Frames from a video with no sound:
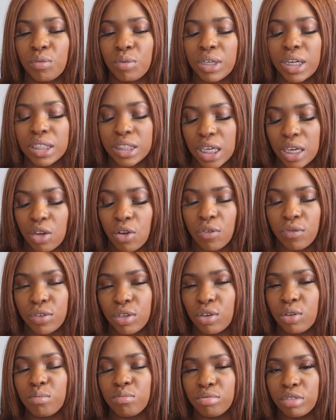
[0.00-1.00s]
when I take off
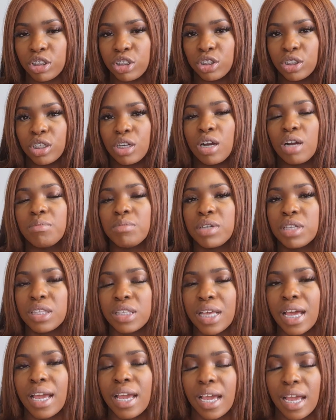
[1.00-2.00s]
the compression
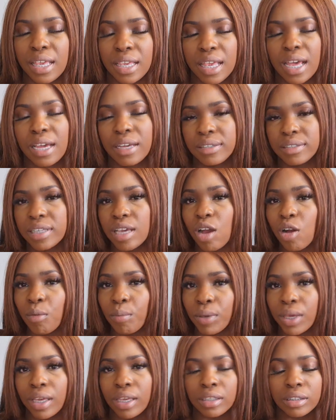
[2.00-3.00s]
garment, that is
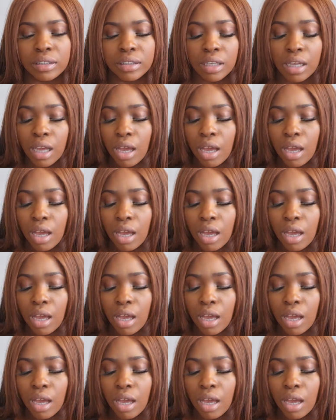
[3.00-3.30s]
helping.